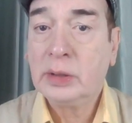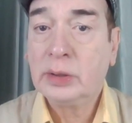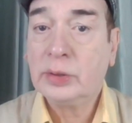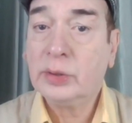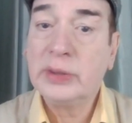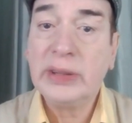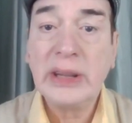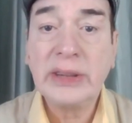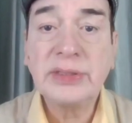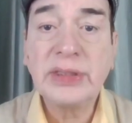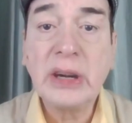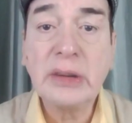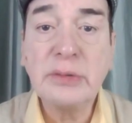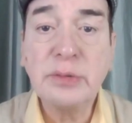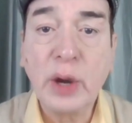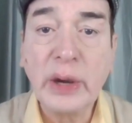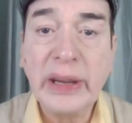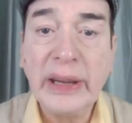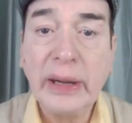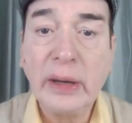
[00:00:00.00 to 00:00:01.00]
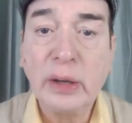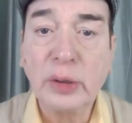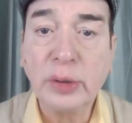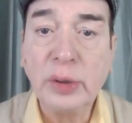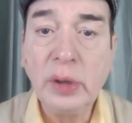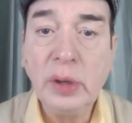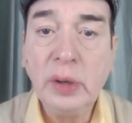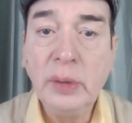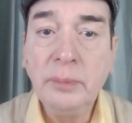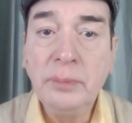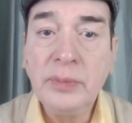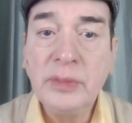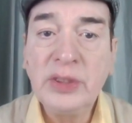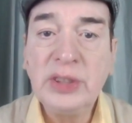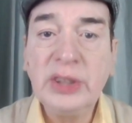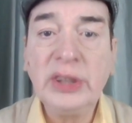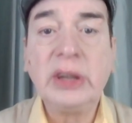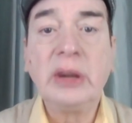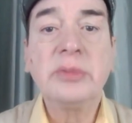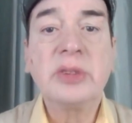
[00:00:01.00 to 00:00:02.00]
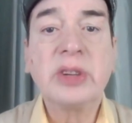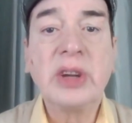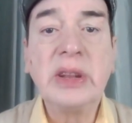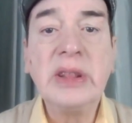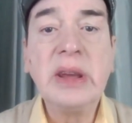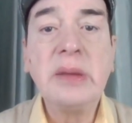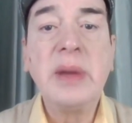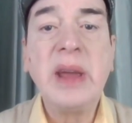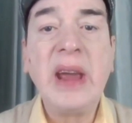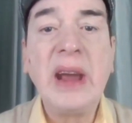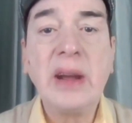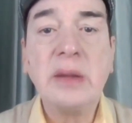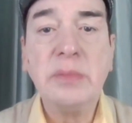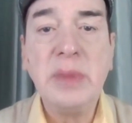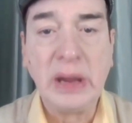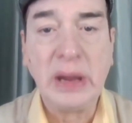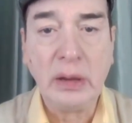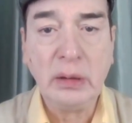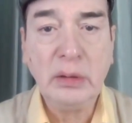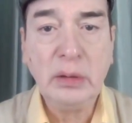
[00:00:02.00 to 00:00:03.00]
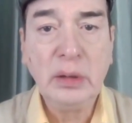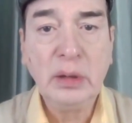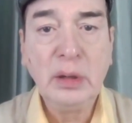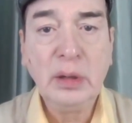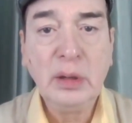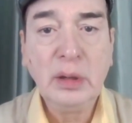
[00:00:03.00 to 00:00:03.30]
So when I start walking out, she comes running behind me.